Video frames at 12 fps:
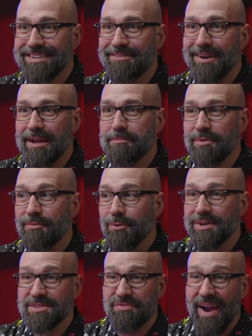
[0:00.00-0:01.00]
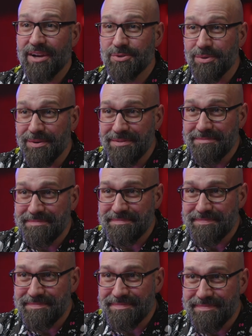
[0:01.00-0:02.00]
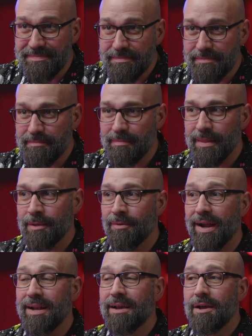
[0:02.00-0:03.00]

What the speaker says: right, before it is factual. Yeah. Right?